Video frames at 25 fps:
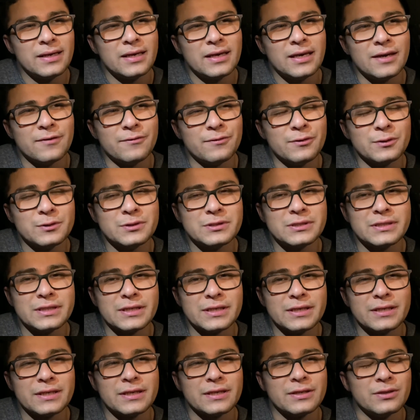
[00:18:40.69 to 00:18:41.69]
If you
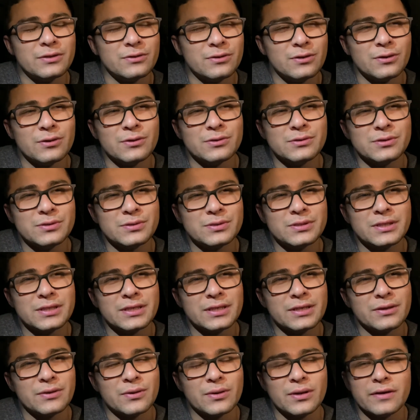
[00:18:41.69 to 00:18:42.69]
stink and you know you
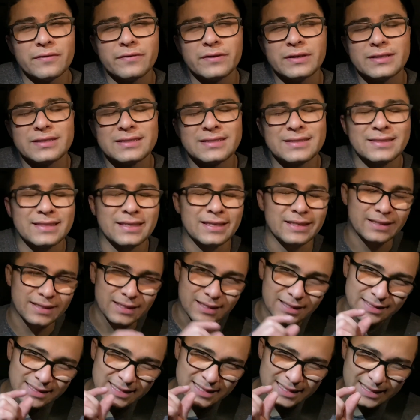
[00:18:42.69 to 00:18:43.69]
stink, or even if it's like the
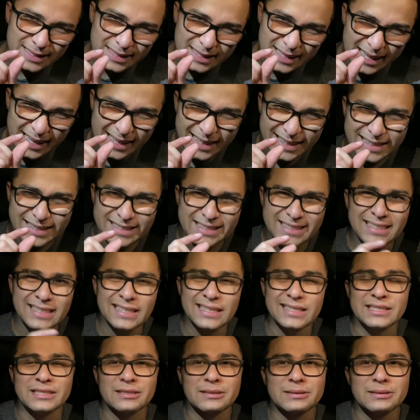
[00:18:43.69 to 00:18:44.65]
slightest, like